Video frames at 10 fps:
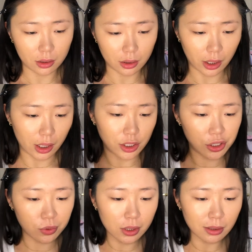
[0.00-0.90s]
again, I
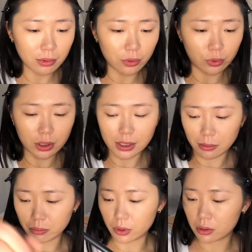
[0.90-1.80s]
just want something really
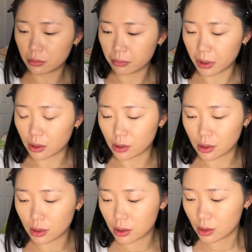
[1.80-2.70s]
simple
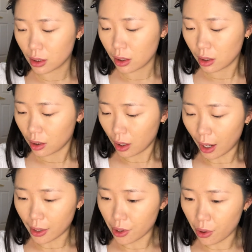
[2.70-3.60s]
because
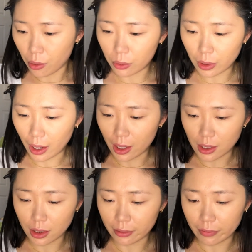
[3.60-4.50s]
I know
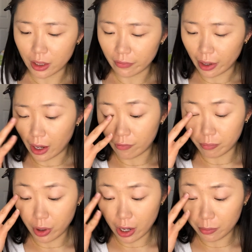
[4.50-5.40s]
that even if I have
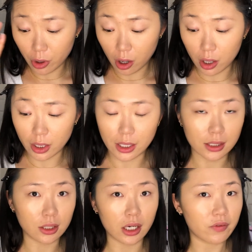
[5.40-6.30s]
primer on and
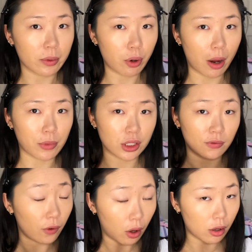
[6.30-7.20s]
it's not even the primer's
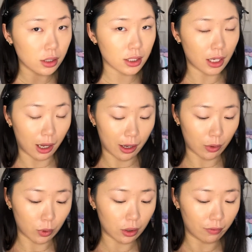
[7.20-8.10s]
fault, I
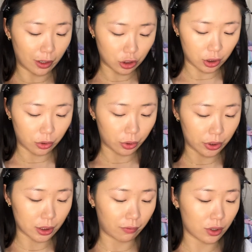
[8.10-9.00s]
will eventually
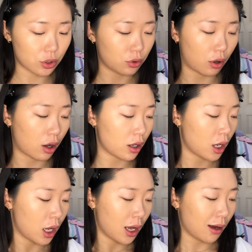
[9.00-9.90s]
crease if it's too hot.
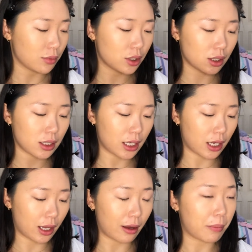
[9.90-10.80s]
I'm just gonna
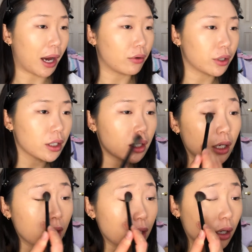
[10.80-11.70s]
take a powder,
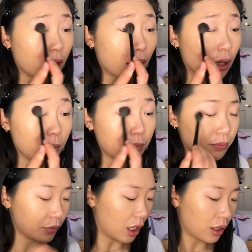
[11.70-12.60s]

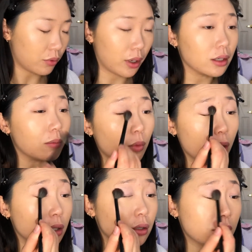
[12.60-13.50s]
any random one,